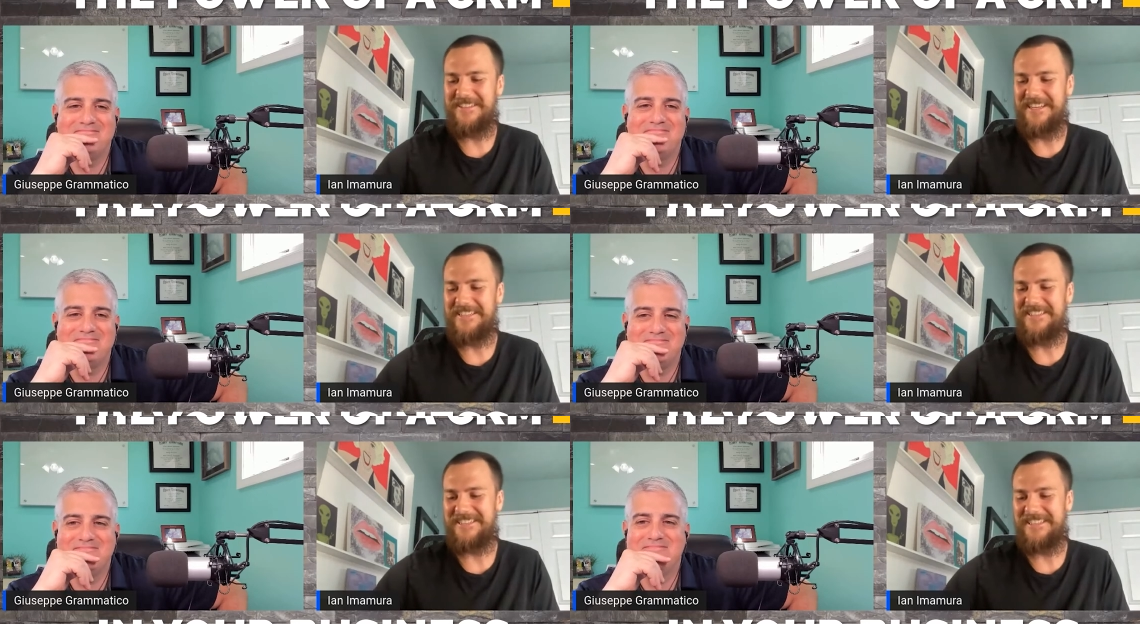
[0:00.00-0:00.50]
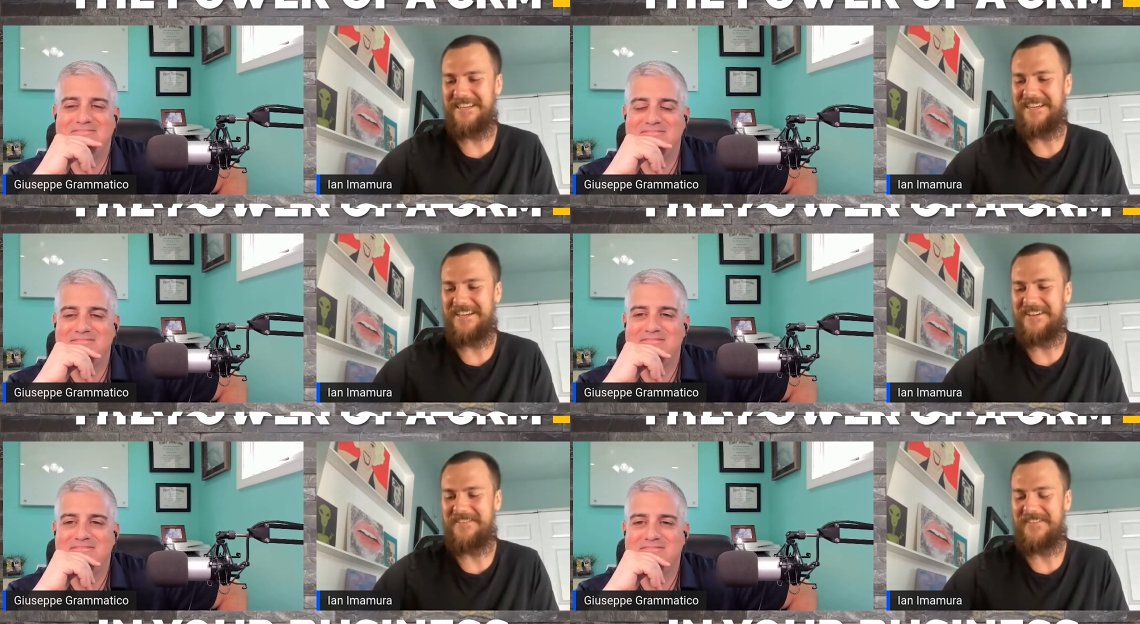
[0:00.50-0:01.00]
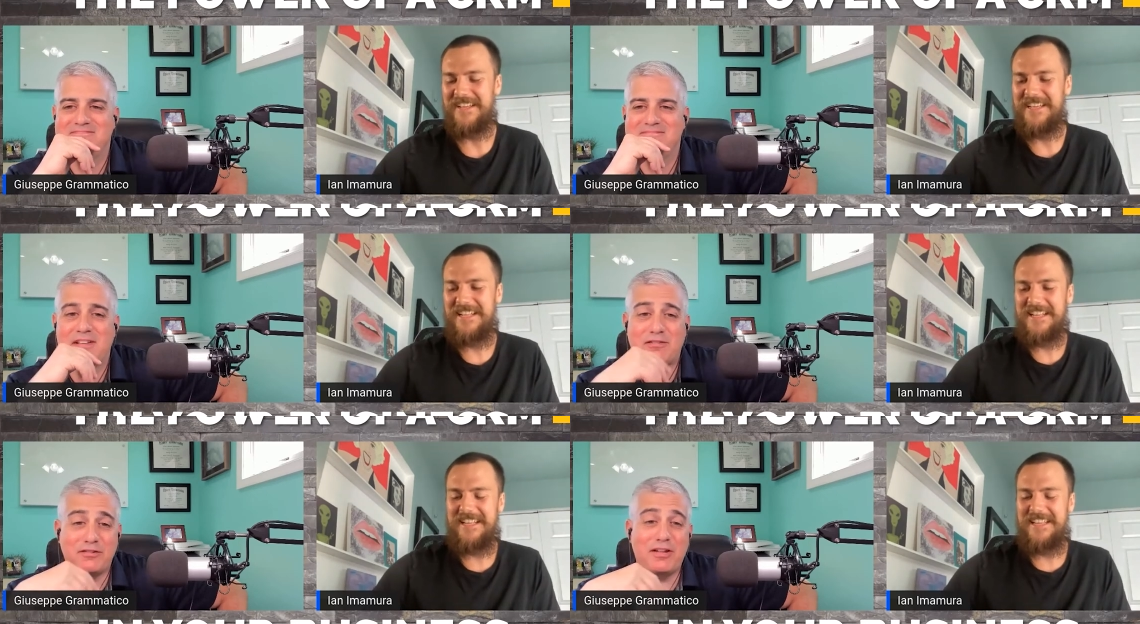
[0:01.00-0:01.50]
Speaker 1: so that's
Speaker 2: um,
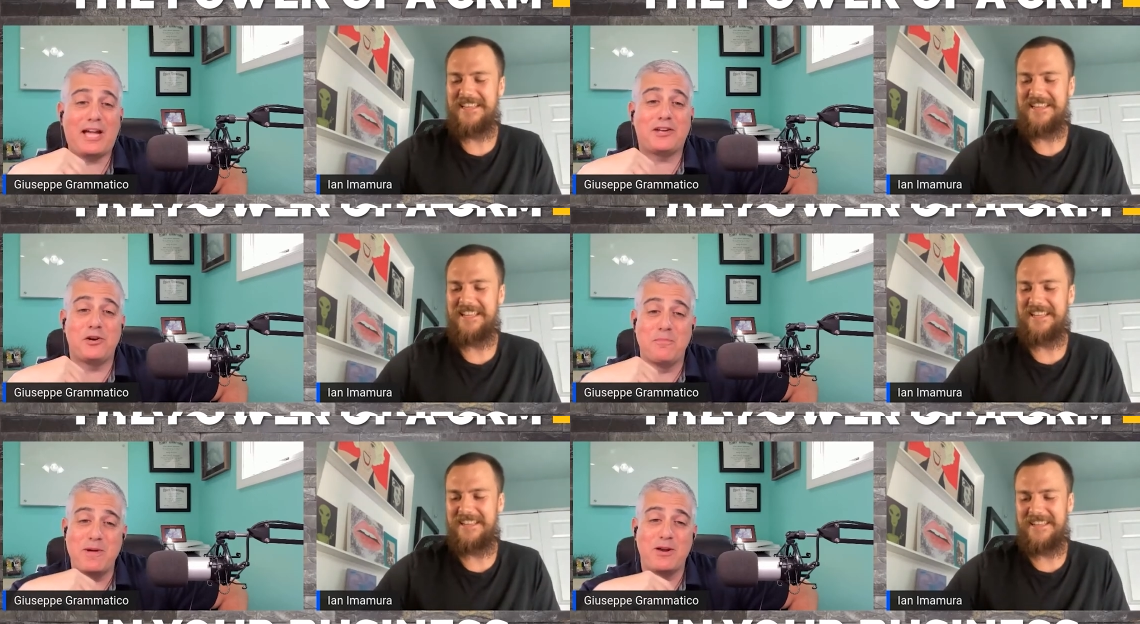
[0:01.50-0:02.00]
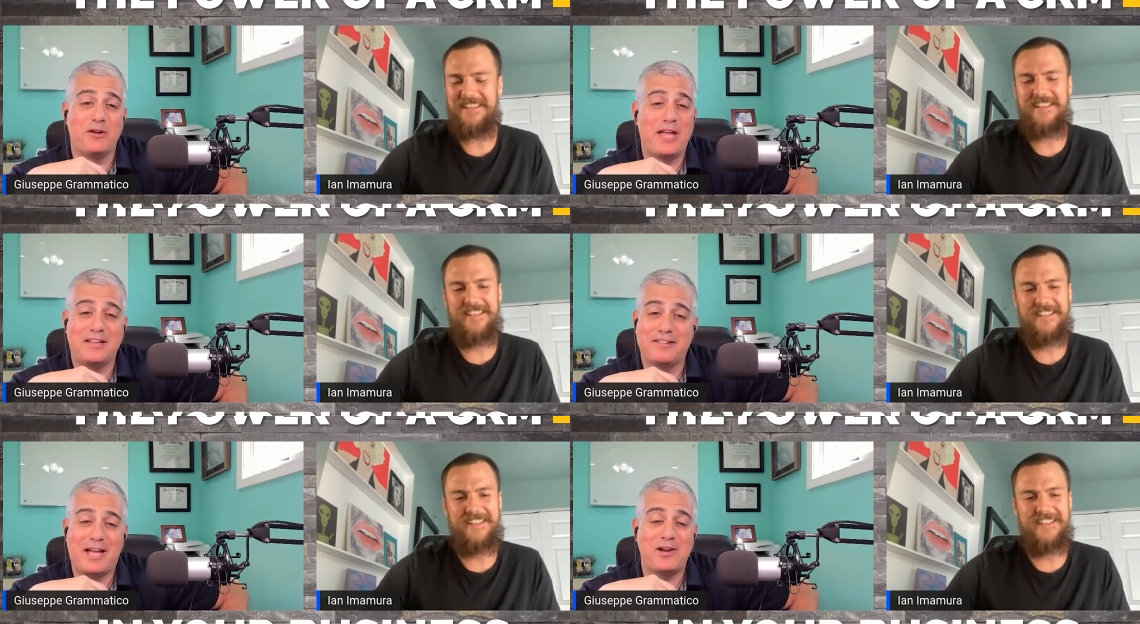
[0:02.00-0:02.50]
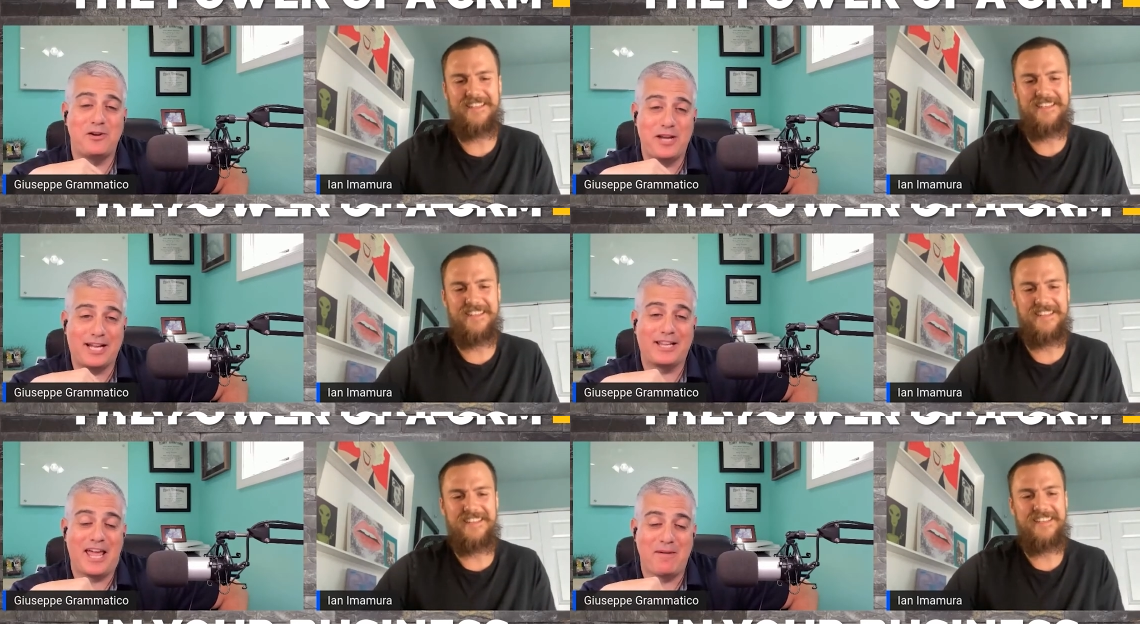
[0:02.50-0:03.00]
so Zach. your middle name. It's not your
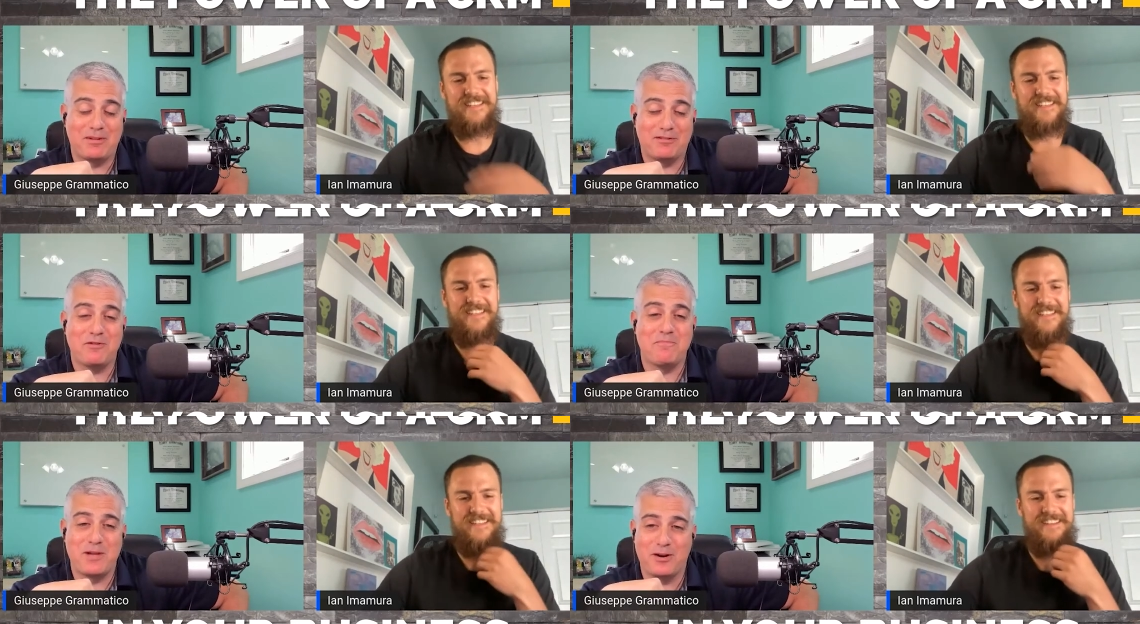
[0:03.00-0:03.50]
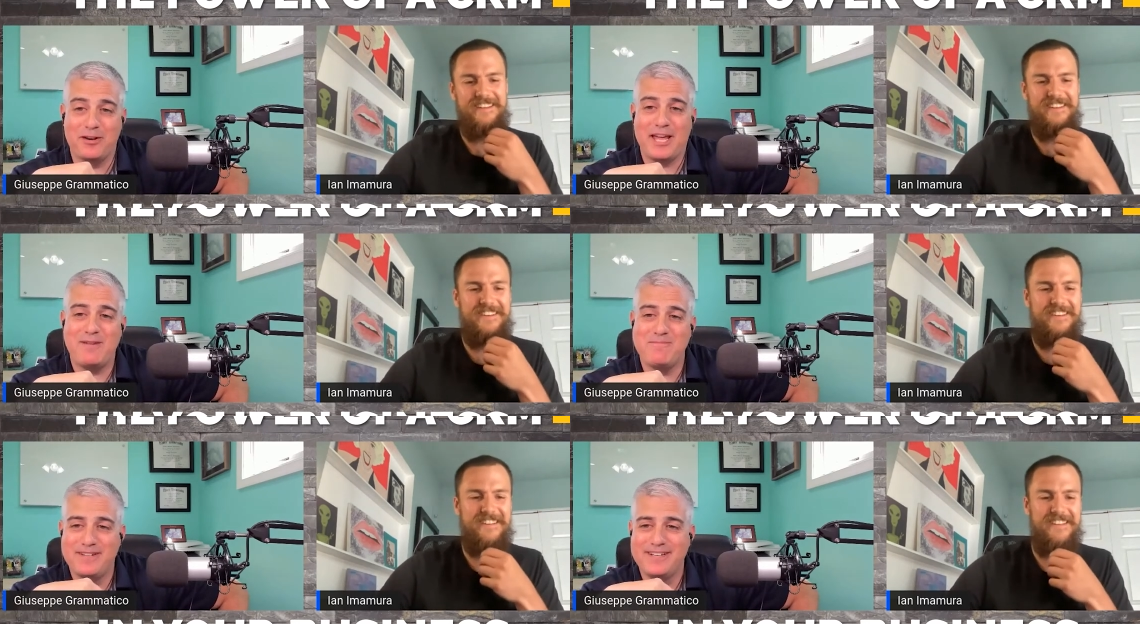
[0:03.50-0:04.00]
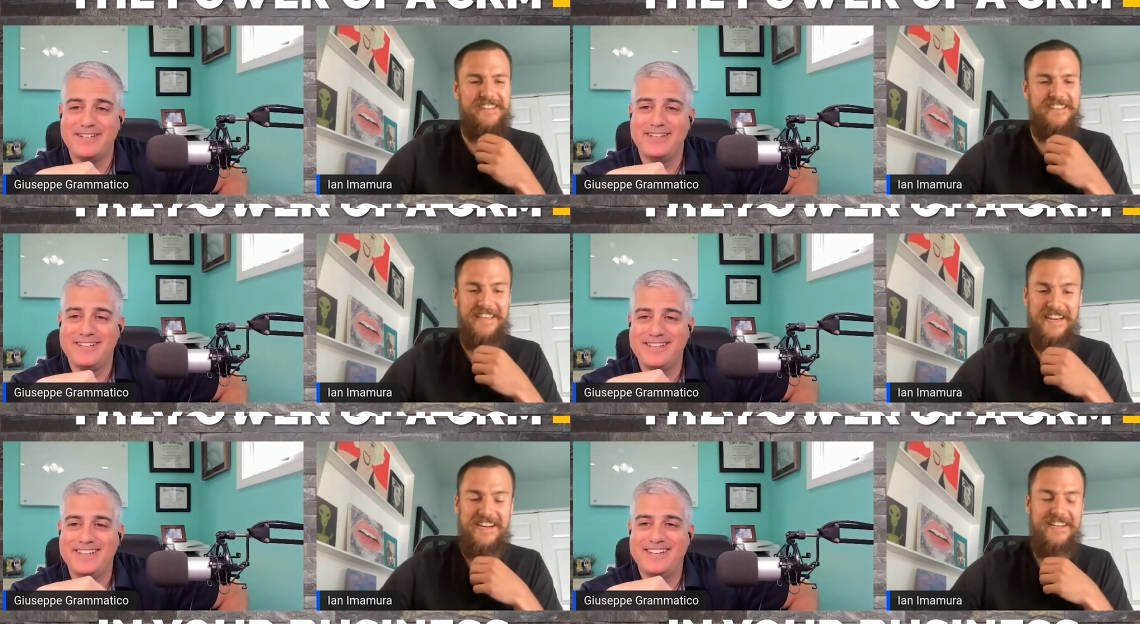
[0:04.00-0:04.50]
nickname. It's your middle name.
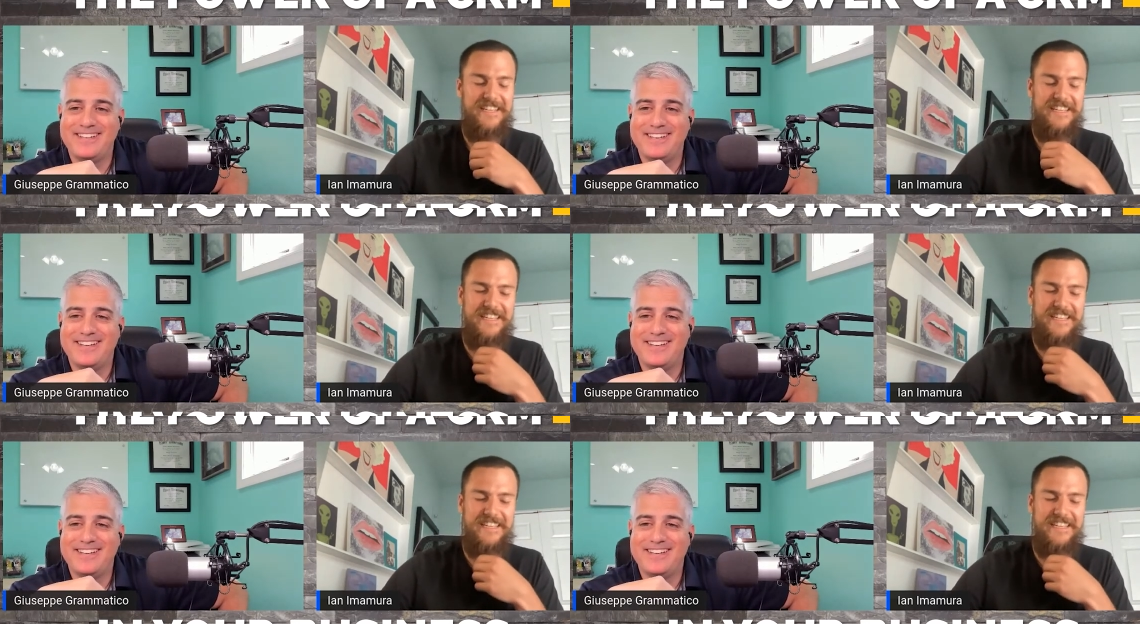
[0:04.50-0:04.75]
Yeah,